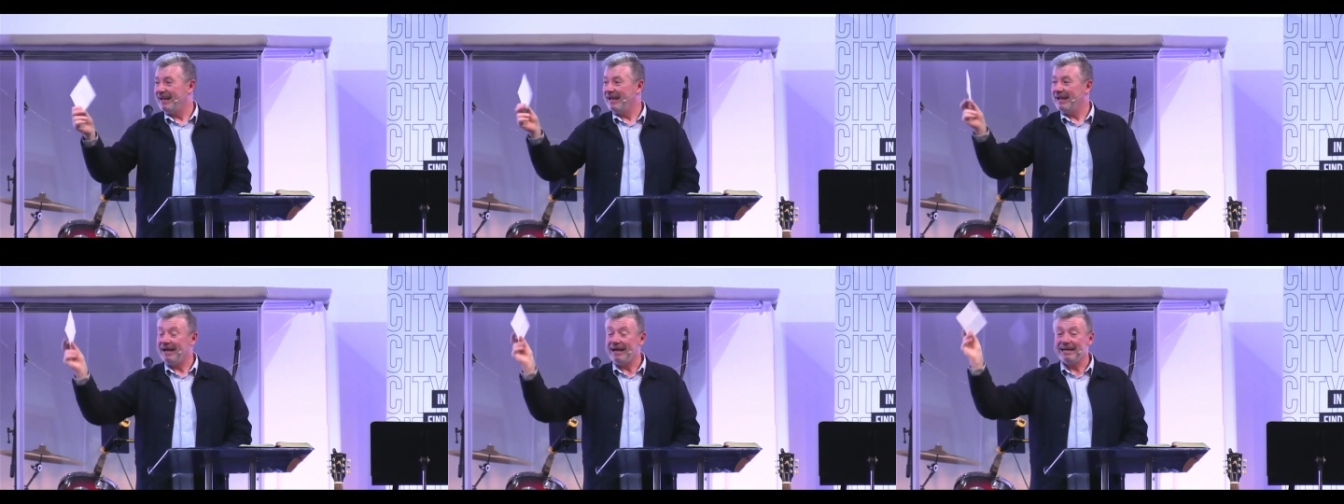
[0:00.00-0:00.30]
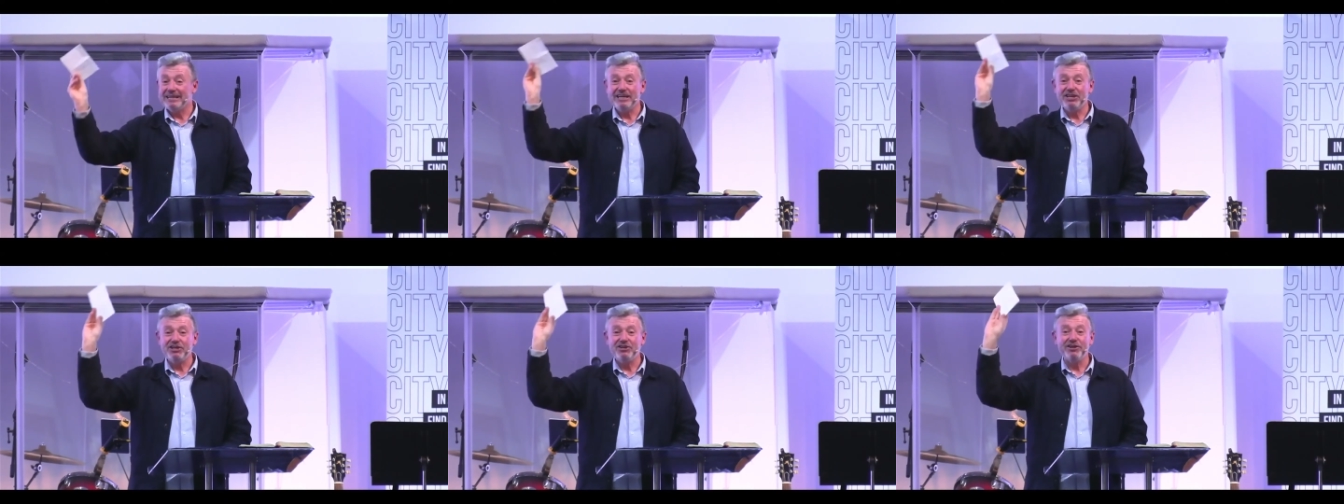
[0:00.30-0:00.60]

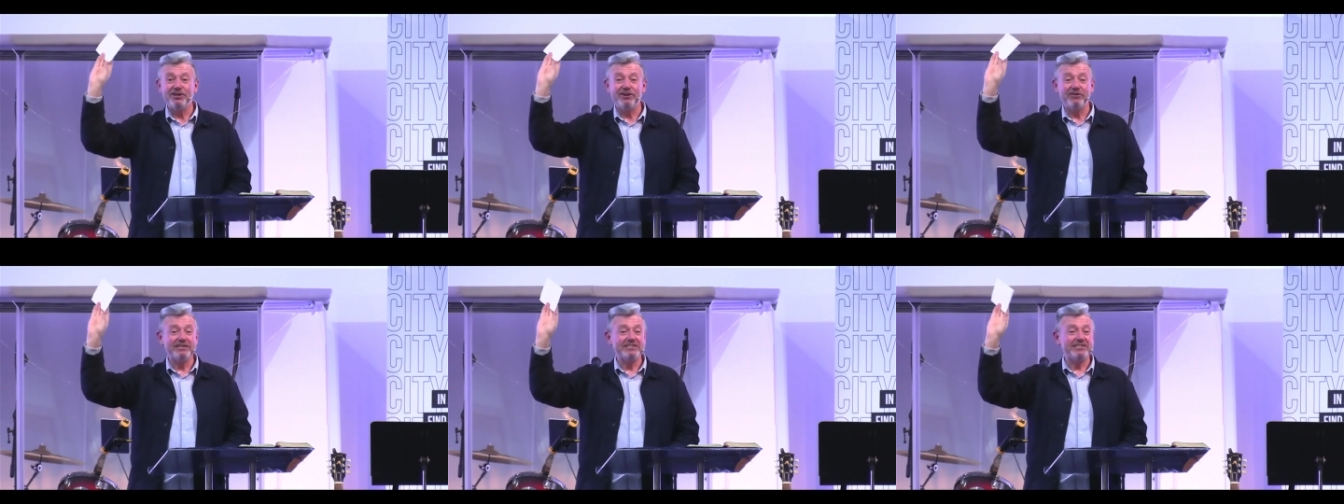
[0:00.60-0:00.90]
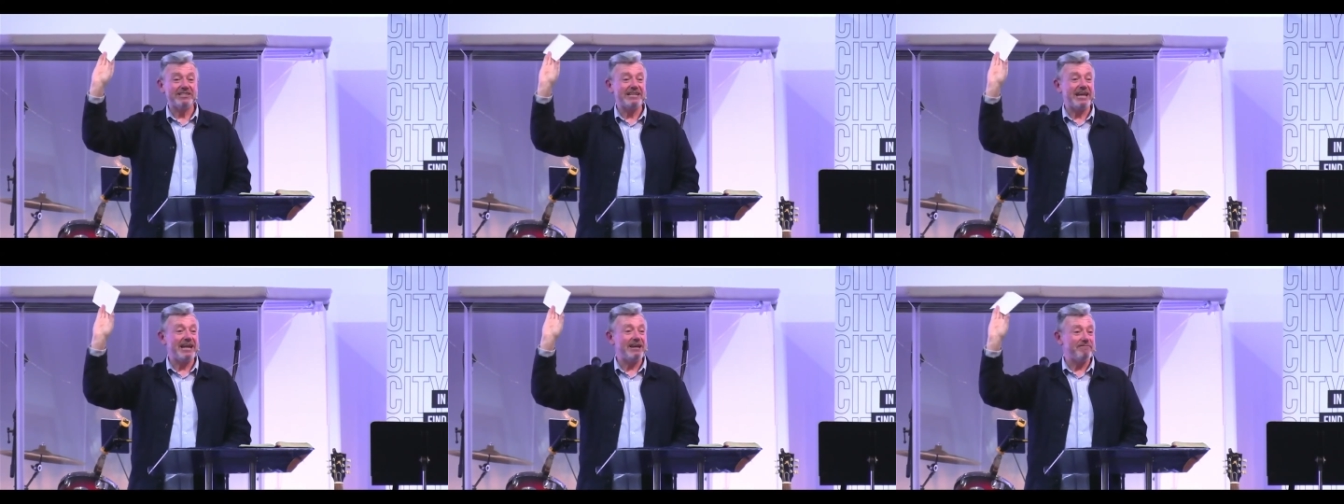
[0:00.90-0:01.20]
And here is
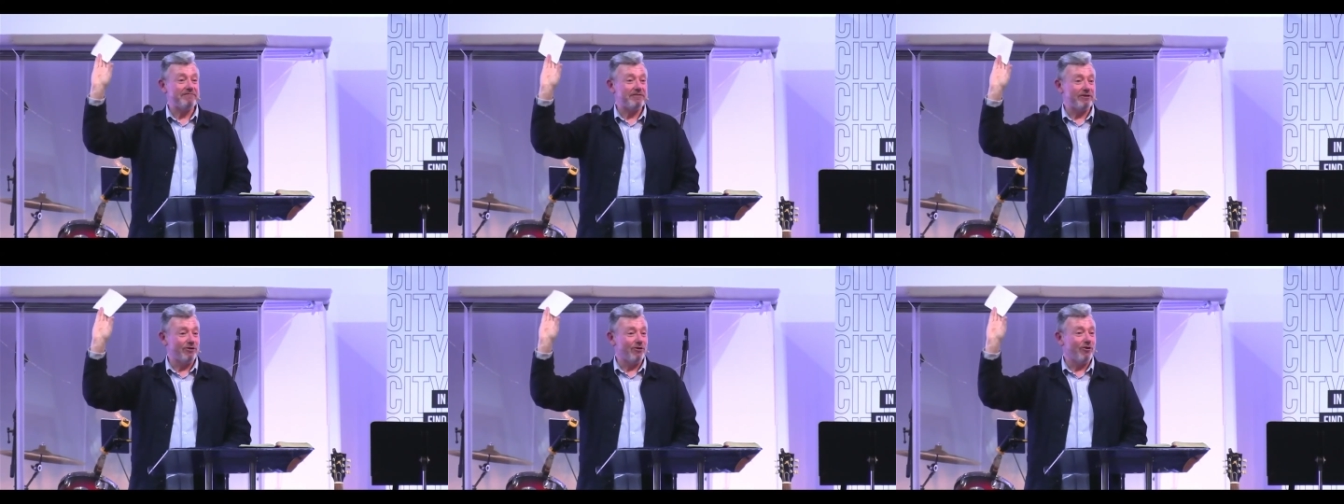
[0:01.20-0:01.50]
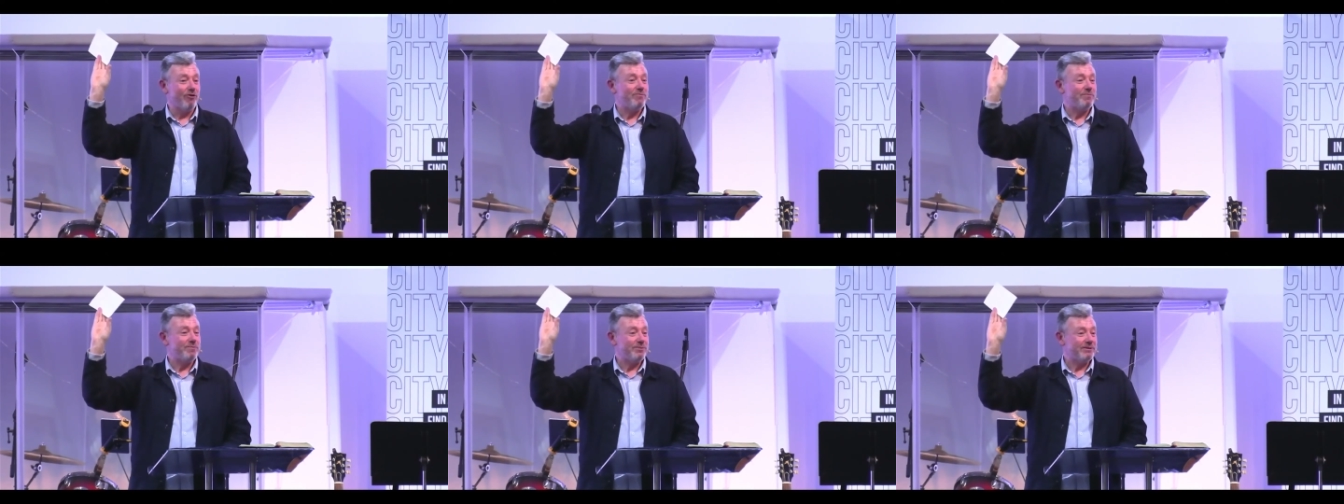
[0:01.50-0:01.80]
an
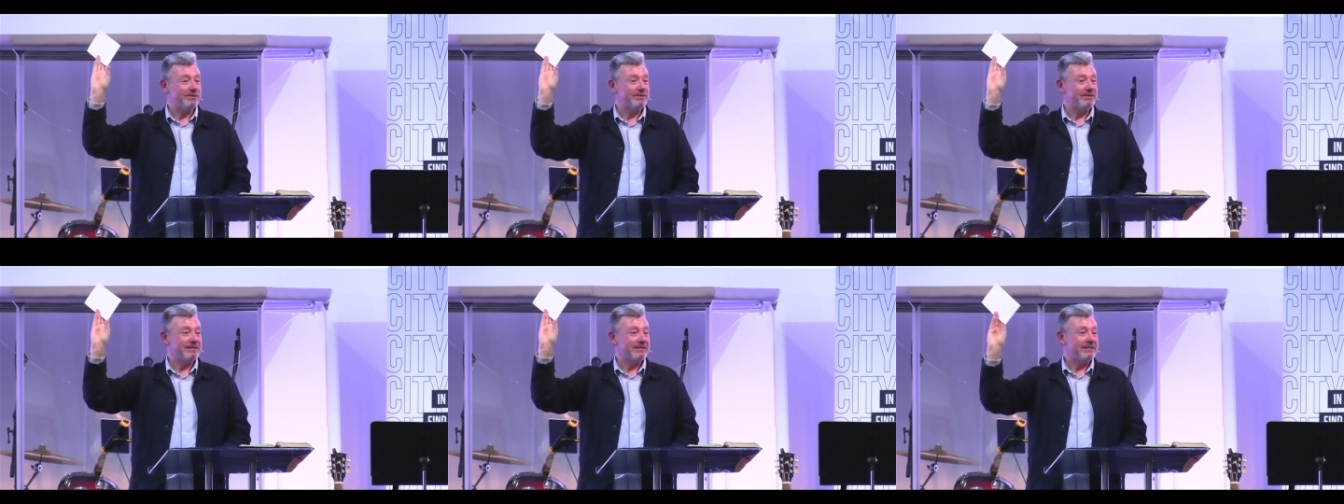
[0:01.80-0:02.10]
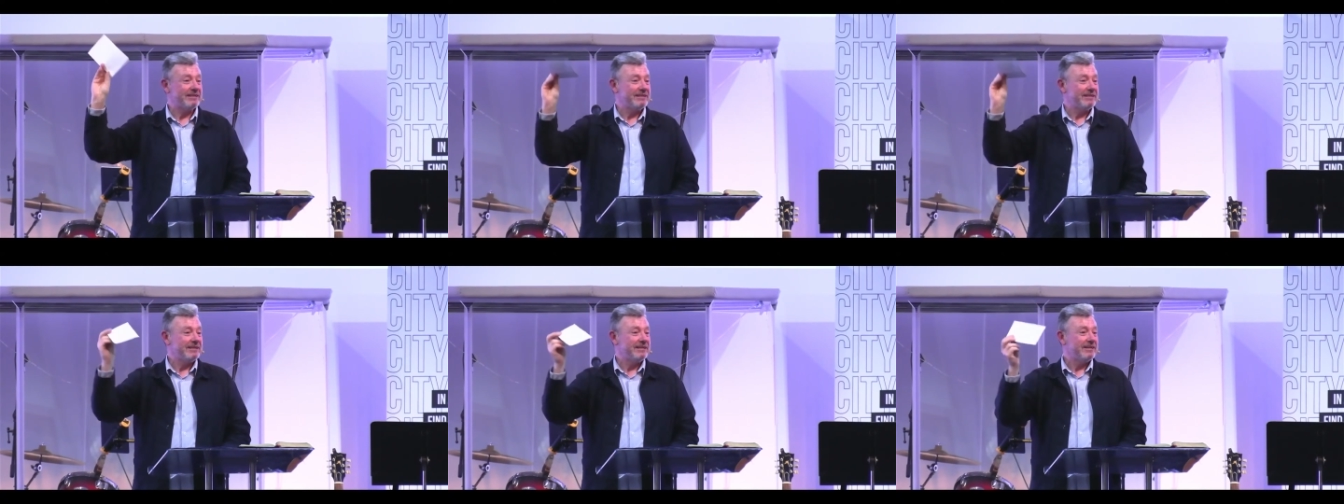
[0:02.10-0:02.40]
envelope
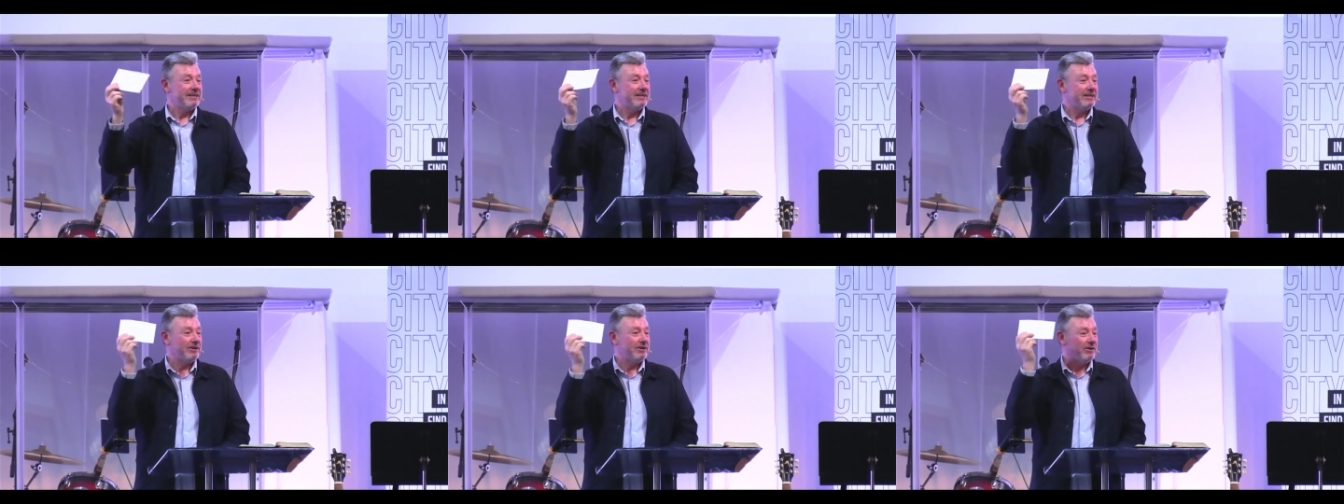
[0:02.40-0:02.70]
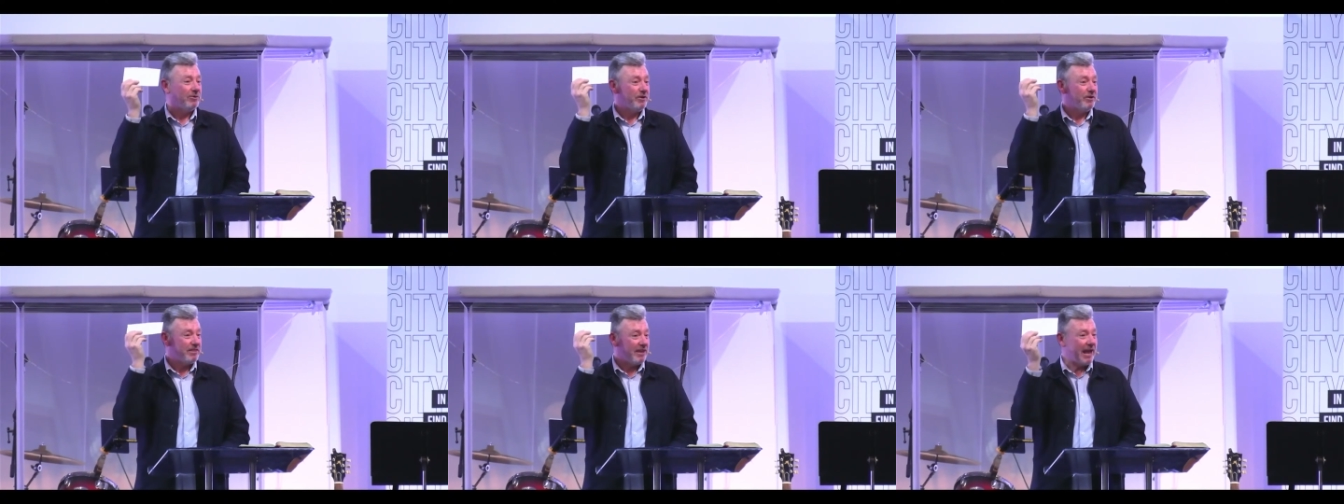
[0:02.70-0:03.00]

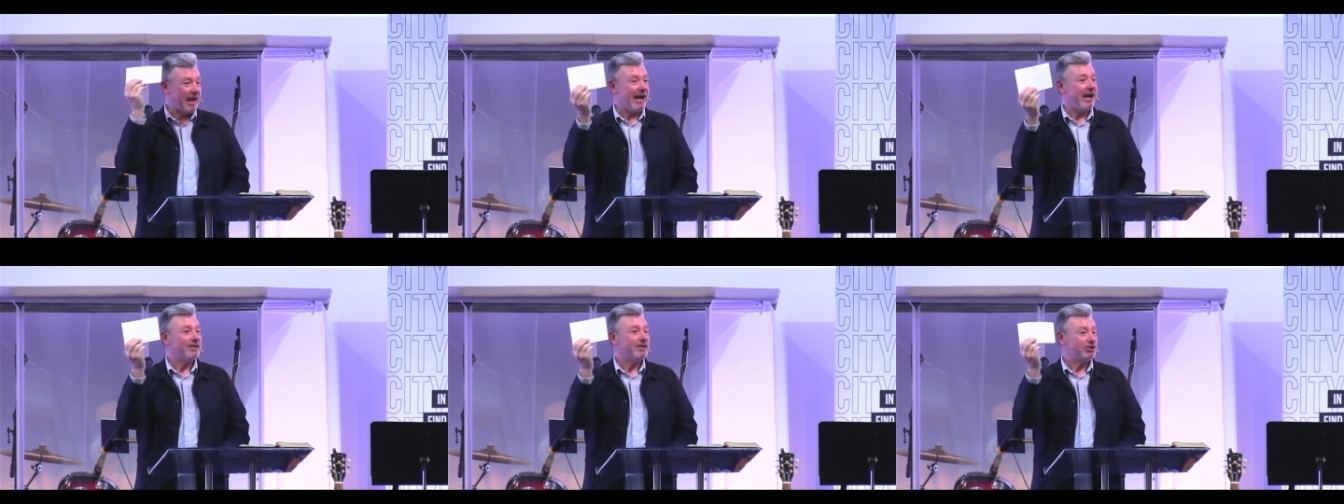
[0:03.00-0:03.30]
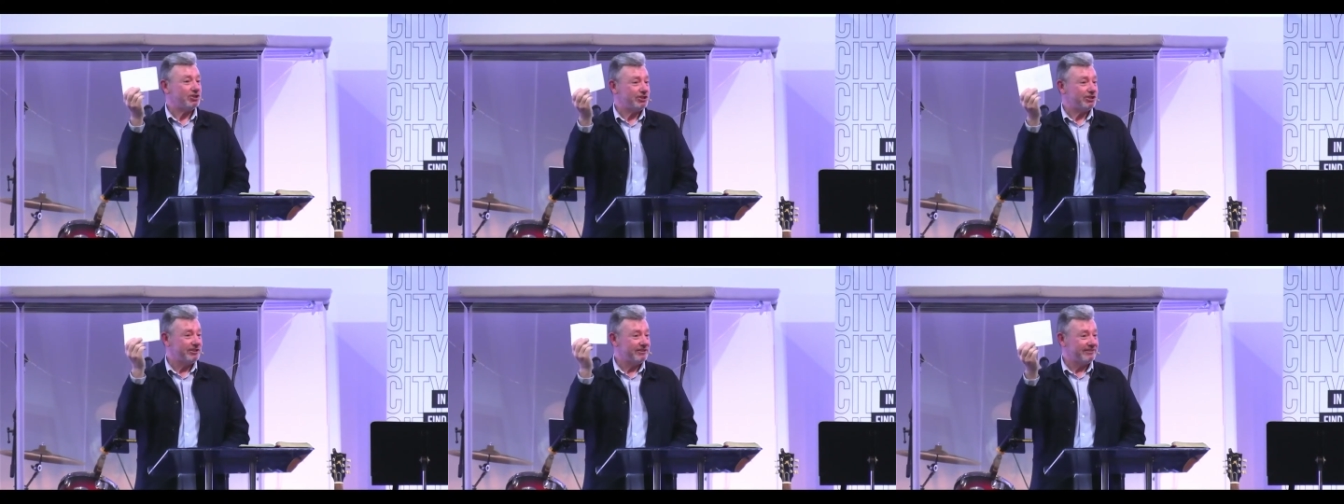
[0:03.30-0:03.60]
with cash.